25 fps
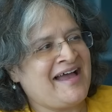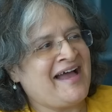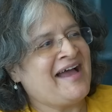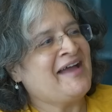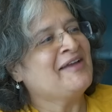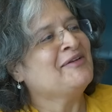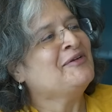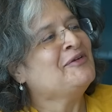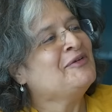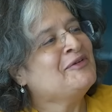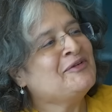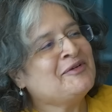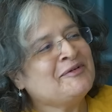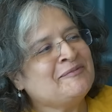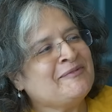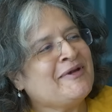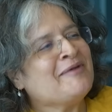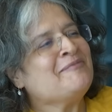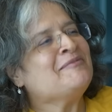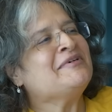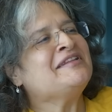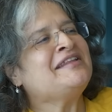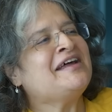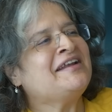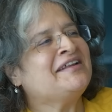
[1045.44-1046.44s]
Uh-huh. Uh, you
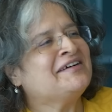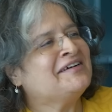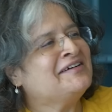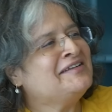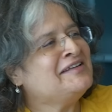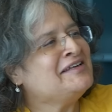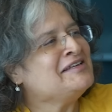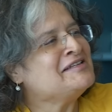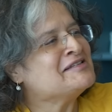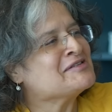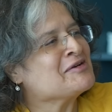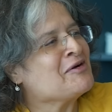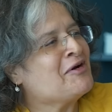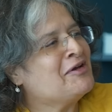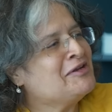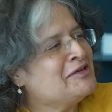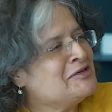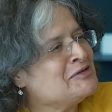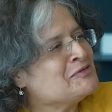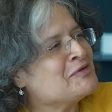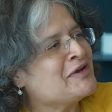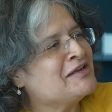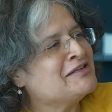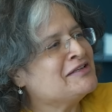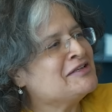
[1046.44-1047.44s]
remember that earnings call
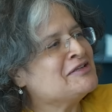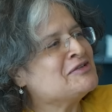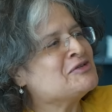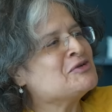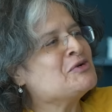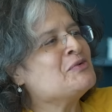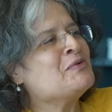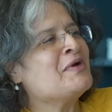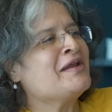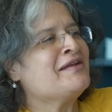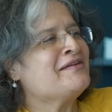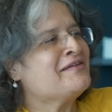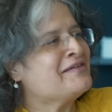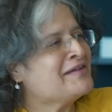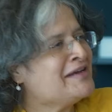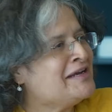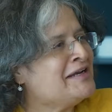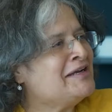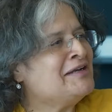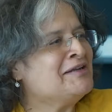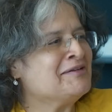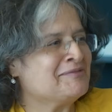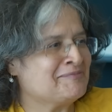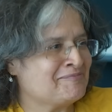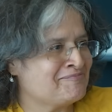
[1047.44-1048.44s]
in 22 when
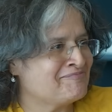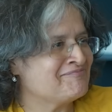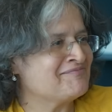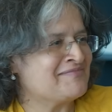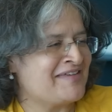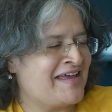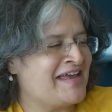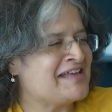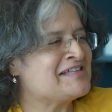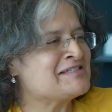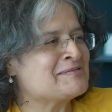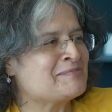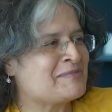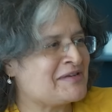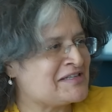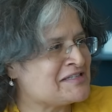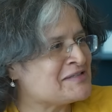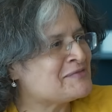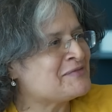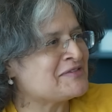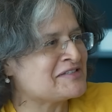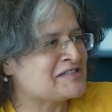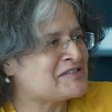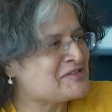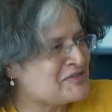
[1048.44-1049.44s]
Reed
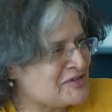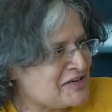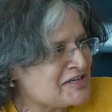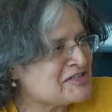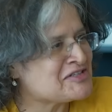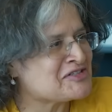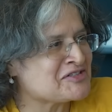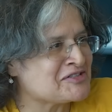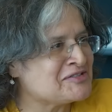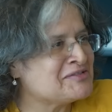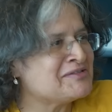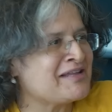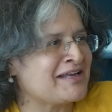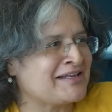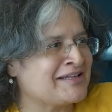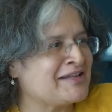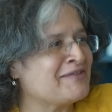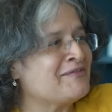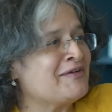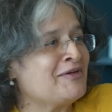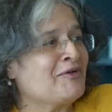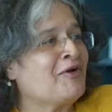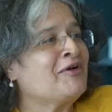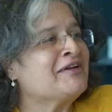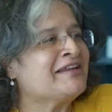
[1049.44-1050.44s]
expressed frustration that
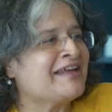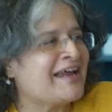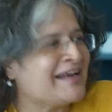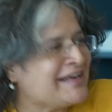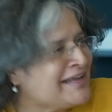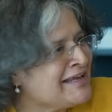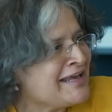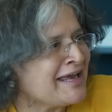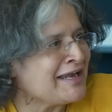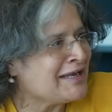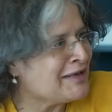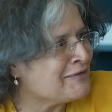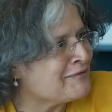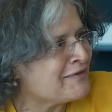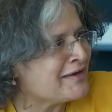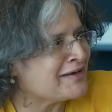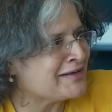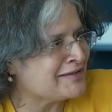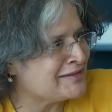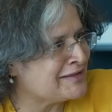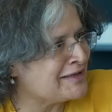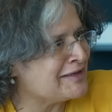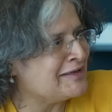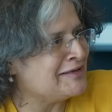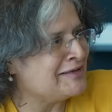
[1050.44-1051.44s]
they were not getting anywhere
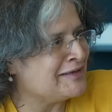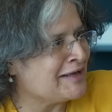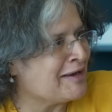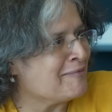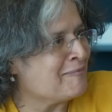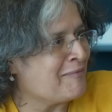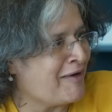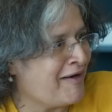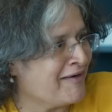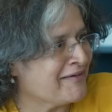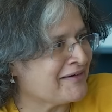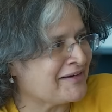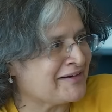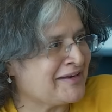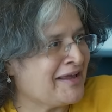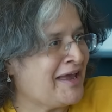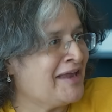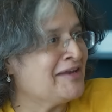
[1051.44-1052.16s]
in the India market,